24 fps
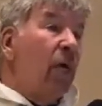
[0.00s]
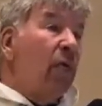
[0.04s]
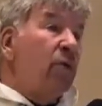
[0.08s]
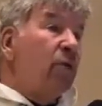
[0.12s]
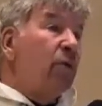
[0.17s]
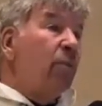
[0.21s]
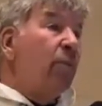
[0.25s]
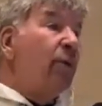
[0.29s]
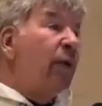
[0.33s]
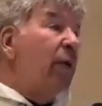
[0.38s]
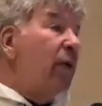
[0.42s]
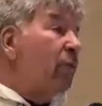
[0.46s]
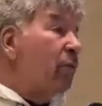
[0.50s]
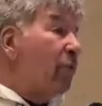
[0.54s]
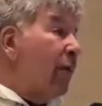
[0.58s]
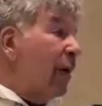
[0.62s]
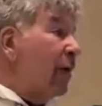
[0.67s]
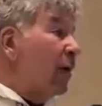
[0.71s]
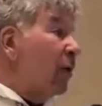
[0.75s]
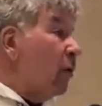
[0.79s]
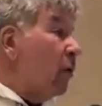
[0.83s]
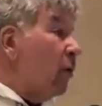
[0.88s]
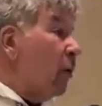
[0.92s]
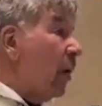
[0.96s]
to be a
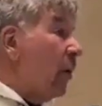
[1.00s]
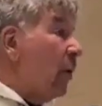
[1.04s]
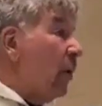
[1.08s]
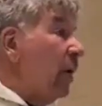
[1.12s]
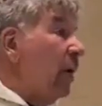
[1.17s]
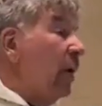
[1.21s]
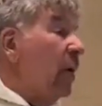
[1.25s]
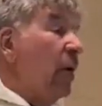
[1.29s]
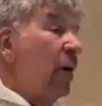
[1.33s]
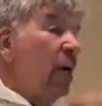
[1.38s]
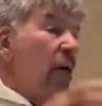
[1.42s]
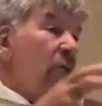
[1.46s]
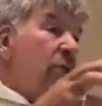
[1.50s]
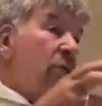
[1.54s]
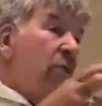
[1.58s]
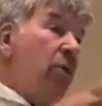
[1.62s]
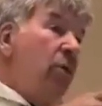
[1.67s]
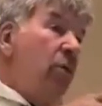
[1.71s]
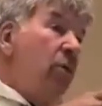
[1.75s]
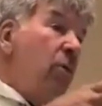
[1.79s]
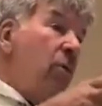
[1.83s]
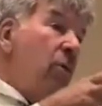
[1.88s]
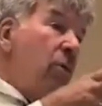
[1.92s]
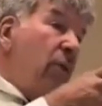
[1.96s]
reliquary
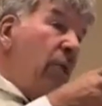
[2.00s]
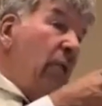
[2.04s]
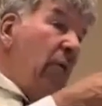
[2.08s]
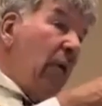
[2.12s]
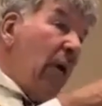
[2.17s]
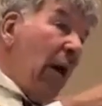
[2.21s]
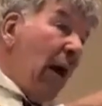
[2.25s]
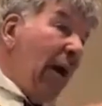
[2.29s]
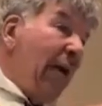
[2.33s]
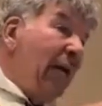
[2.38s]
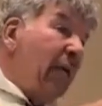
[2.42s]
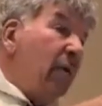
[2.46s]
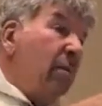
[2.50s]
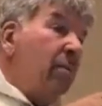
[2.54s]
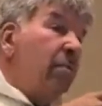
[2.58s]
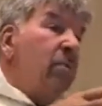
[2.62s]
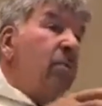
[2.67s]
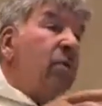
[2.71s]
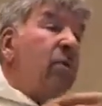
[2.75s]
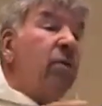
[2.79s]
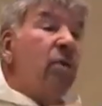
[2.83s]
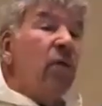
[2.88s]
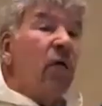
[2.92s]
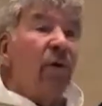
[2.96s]
to the
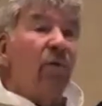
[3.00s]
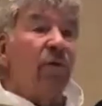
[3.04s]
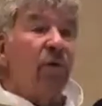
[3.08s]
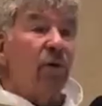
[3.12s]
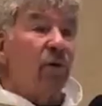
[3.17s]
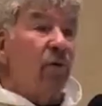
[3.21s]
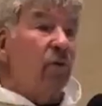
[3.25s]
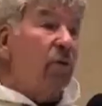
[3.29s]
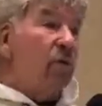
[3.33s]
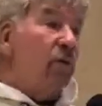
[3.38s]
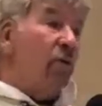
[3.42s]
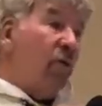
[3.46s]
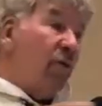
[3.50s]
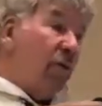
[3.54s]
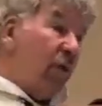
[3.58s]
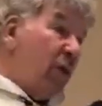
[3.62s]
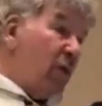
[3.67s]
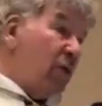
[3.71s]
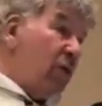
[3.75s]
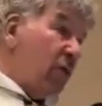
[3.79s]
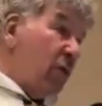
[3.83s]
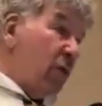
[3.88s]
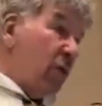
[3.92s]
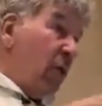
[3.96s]
items of the
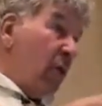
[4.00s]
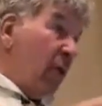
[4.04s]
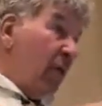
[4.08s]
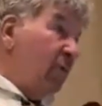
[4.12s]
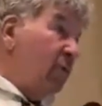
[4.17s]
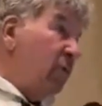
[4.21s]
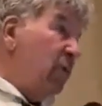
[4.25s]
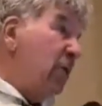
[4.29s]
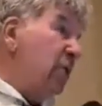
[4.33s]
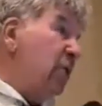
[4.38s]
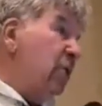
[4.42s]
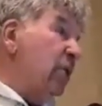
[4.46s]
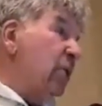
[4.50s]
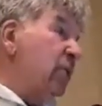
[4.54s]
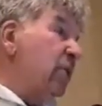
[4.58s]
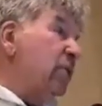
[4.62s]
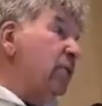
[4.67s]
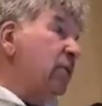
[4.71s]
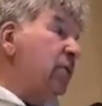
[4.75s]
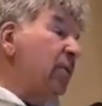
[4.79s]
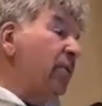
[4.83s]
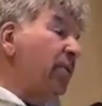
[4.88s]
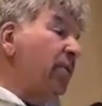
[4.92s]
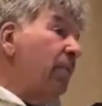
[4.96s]
crucifixion of
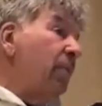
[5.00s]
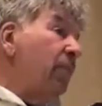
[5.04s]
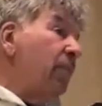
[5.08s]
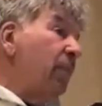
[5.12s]
Jesus.